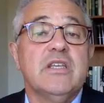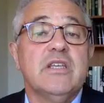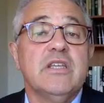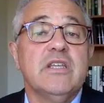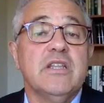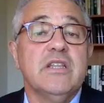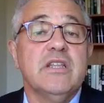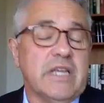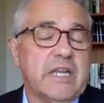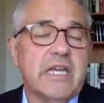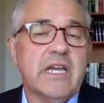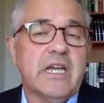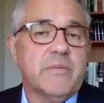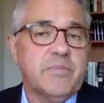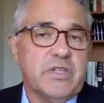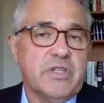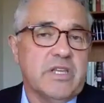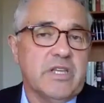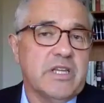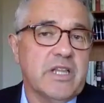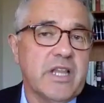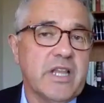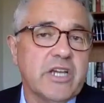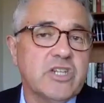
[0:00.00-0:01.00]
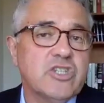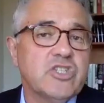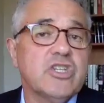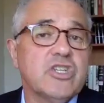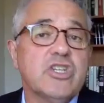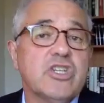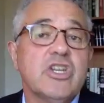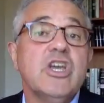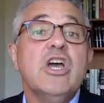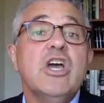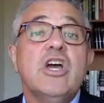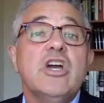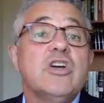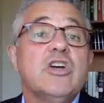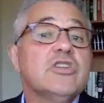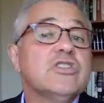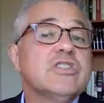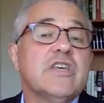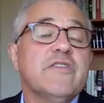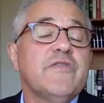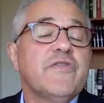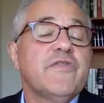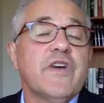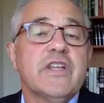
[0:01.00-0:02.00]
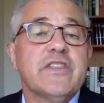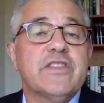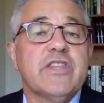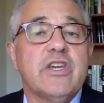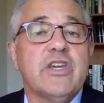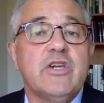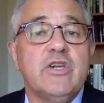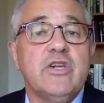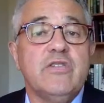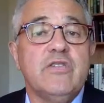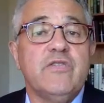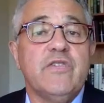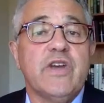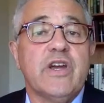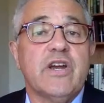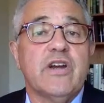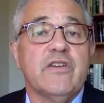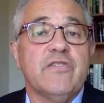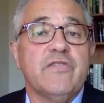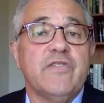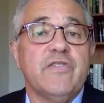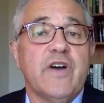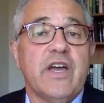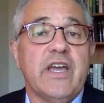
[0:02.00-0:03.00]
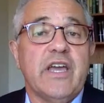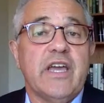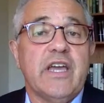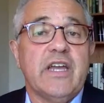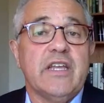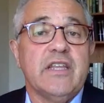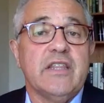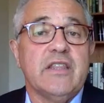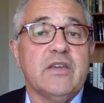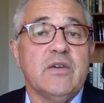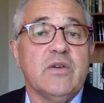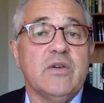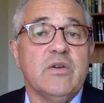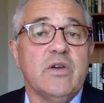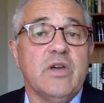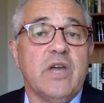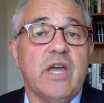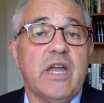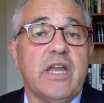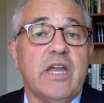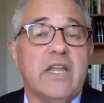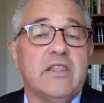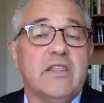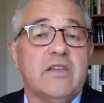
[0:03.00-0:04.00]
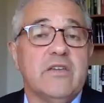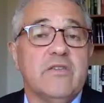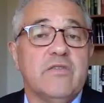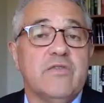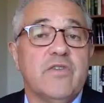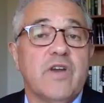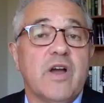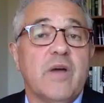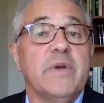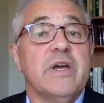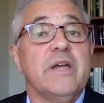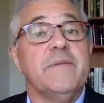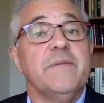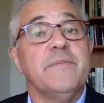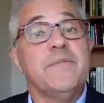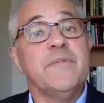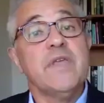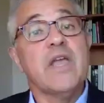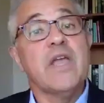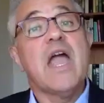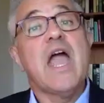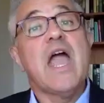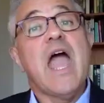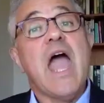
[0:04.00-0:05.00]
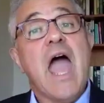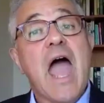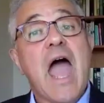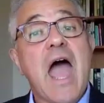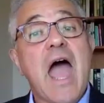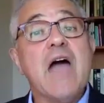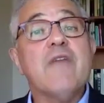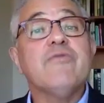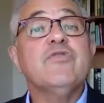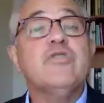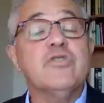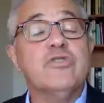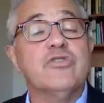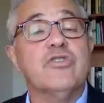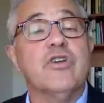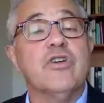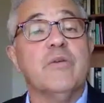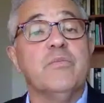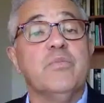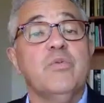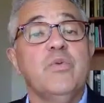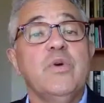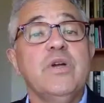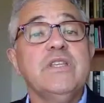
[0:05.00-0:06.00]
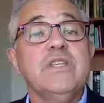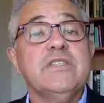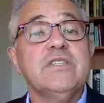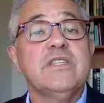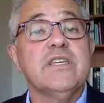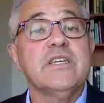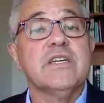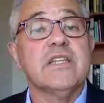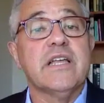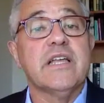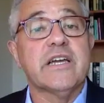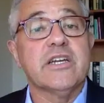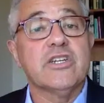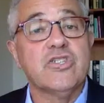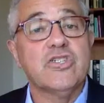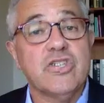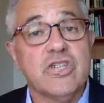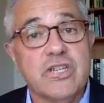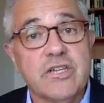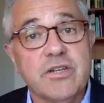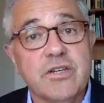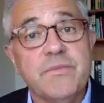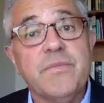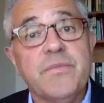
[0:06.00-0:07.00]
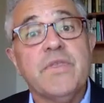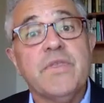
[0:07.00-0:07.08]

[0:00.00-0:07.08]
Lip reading: leading up to the election, because they felt they couldn't verify anything from it. After Trump wins the election,